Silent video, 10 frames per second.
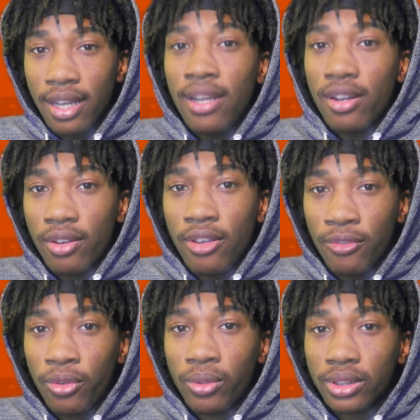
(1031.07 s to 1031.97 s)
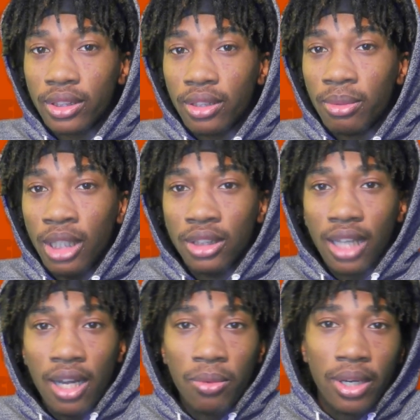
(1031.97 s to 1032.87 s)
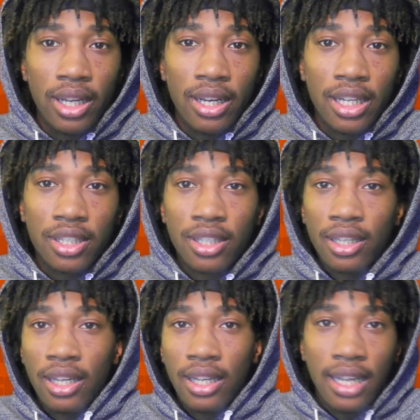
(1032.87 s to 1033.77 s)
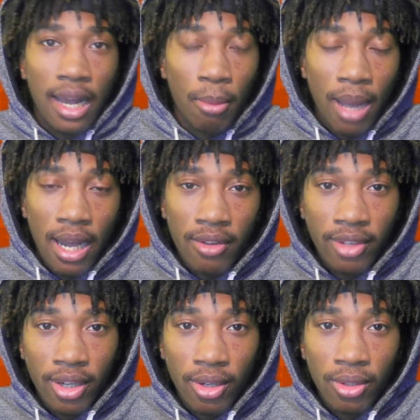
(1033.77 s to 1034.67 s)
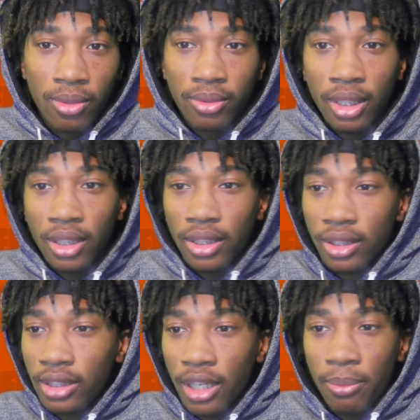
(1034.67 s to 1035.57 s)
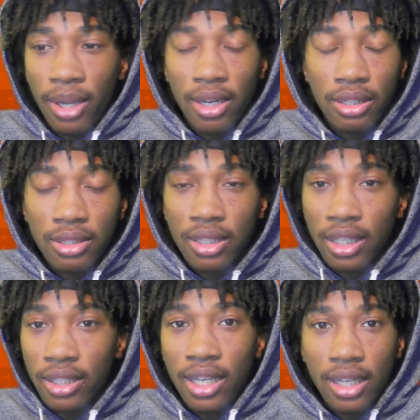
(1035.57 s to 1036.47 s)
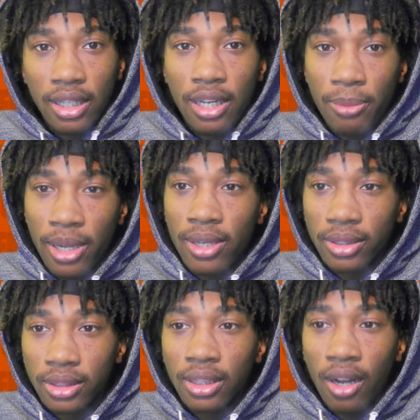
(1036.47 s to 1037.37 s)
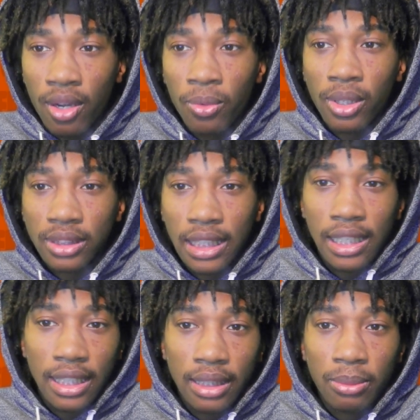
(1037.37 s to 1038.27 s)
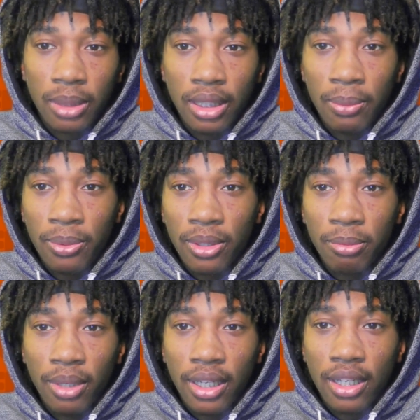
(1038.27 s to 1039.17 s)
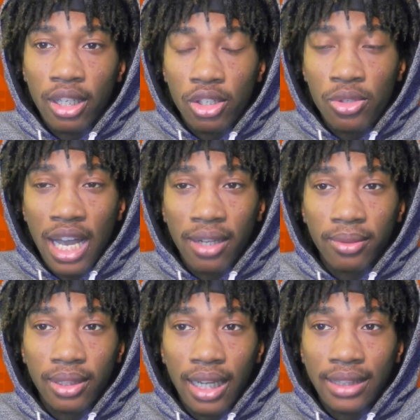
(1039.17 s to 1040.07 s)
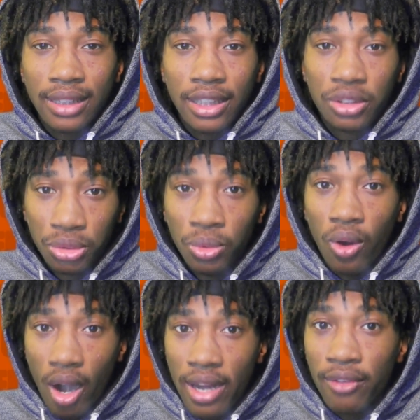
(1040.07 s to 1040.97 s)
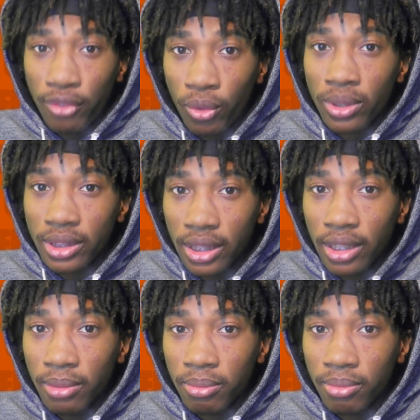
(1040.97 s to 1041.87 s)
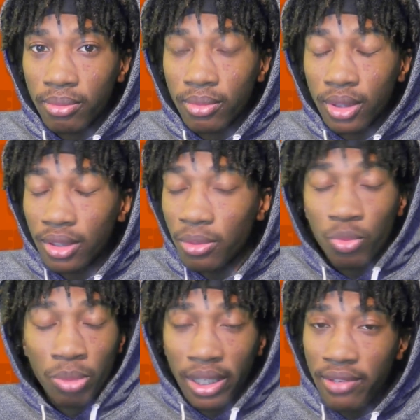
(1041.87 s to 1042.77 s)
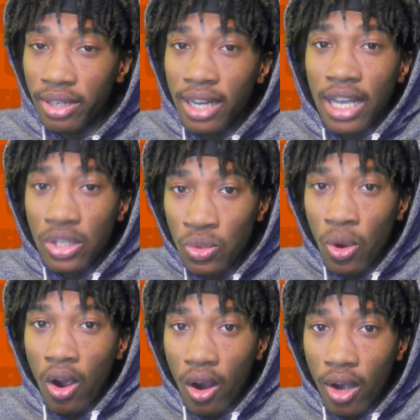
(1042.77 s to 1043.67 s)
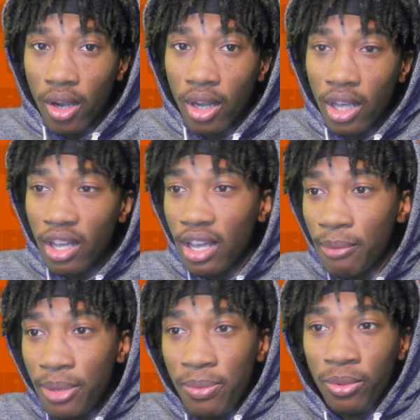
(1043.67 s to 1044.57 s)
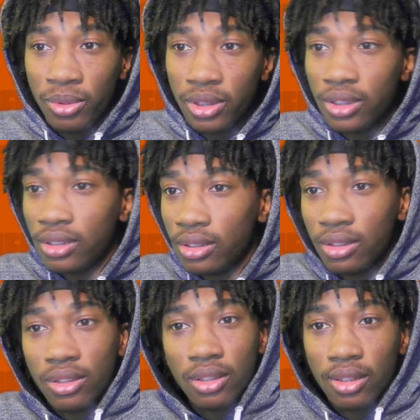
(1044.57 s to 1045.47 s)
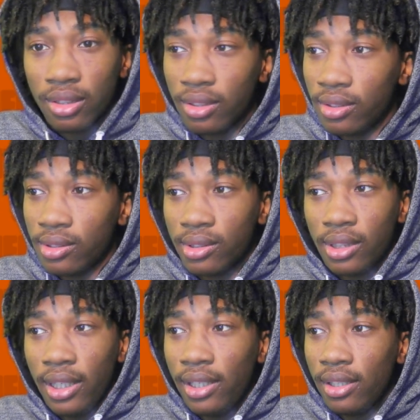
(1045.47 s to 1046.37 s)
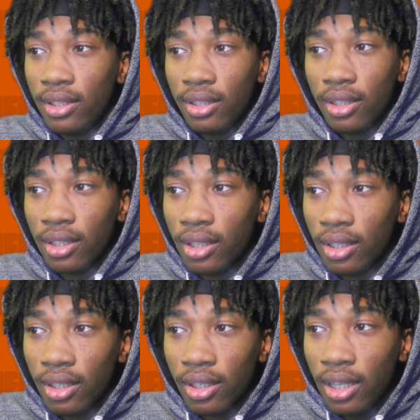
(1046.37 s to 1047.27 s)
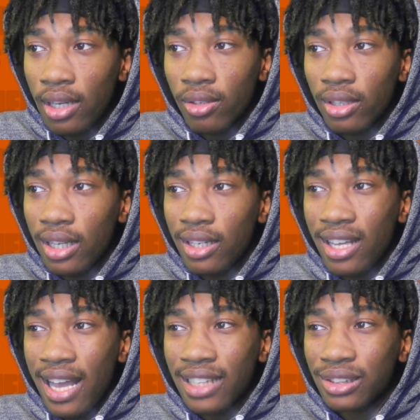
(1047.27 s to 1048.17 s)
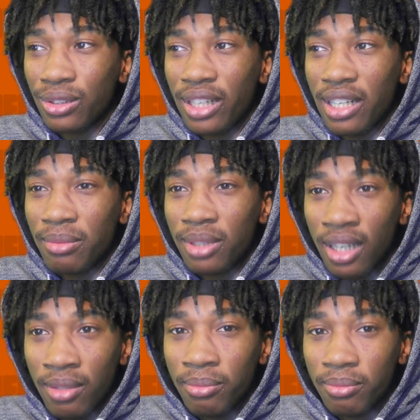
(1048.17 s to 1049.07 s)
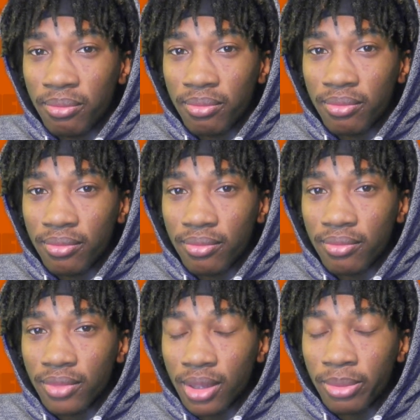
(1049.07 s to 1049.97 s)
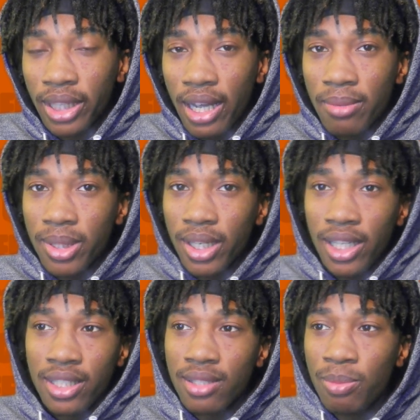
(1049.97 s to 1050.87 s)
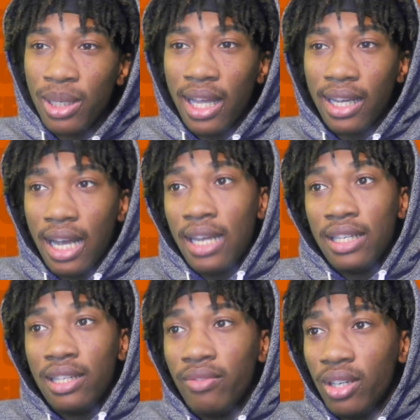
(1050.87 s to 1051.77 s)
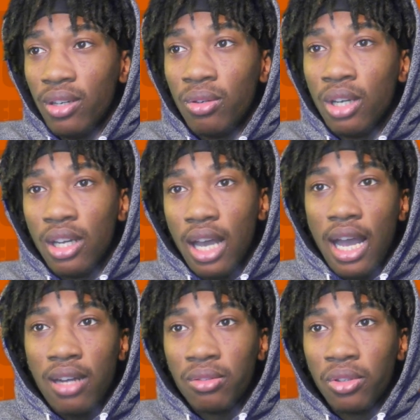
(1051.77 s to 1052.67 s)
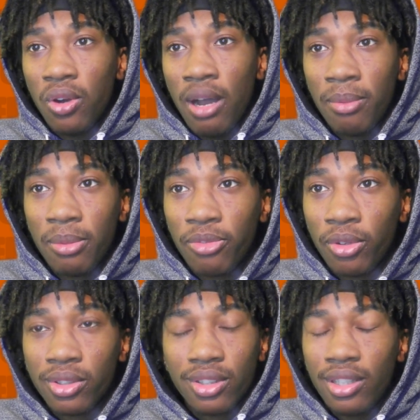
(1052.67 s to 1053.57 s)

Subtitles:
They are influencing them. So I don't want to hear that shit that they got a mind of their own. It's their parents. Their parents are the ones that let them get up here, but you got to realize that you are influencing them. Believe it or not, you are. And people just they act so damn dumb sometimes, and they just be like, I didn't even know. I don't know. I'm influencing.